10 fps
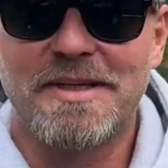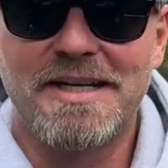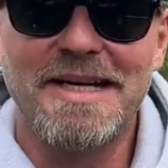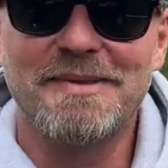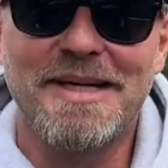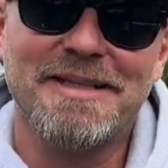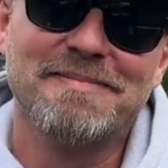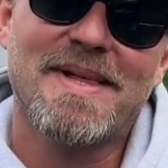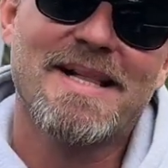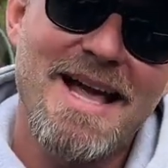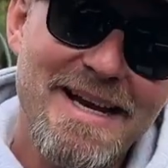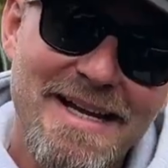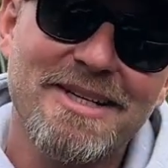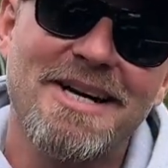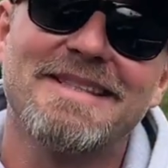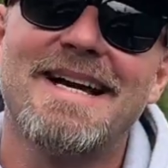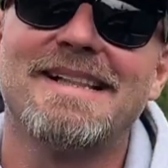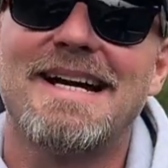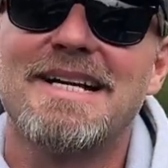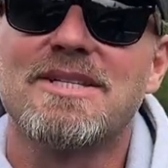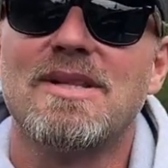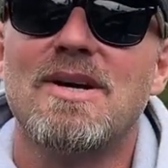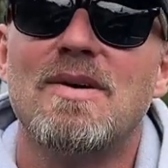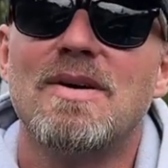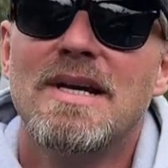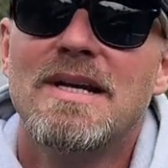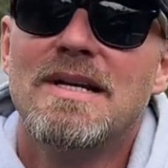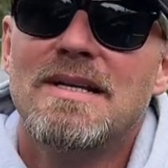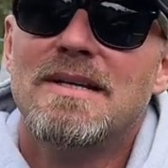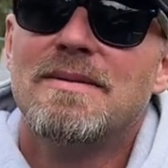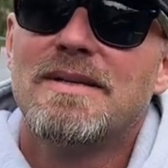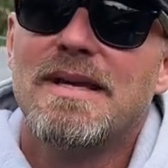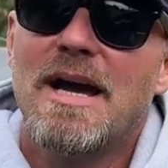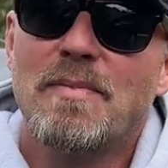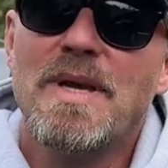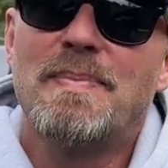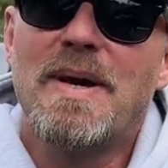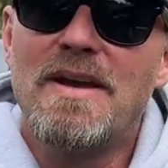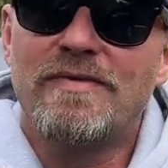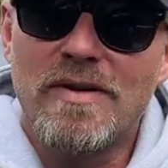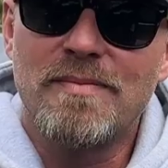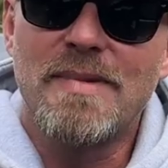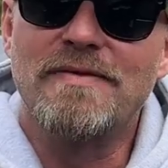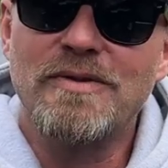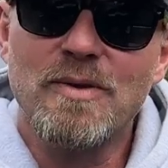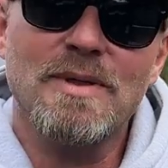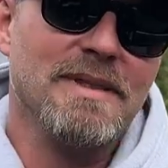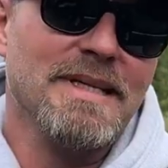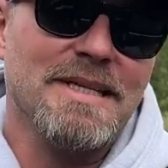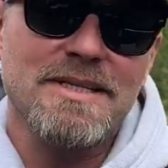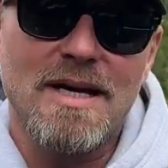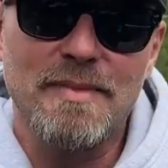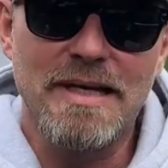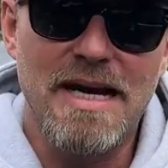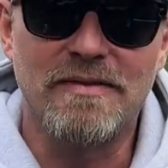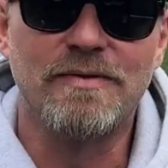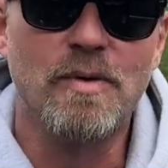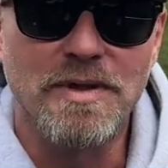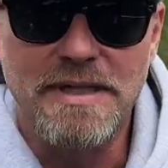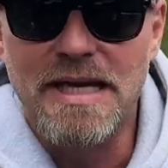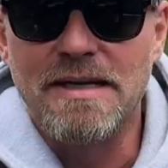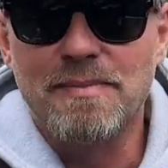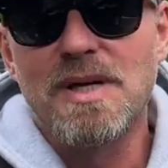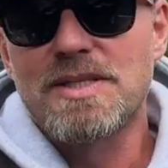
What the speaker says: Anyway, glad I caught that last load. Helped me pay for my fuel at least coming out of Fort Kent, plus a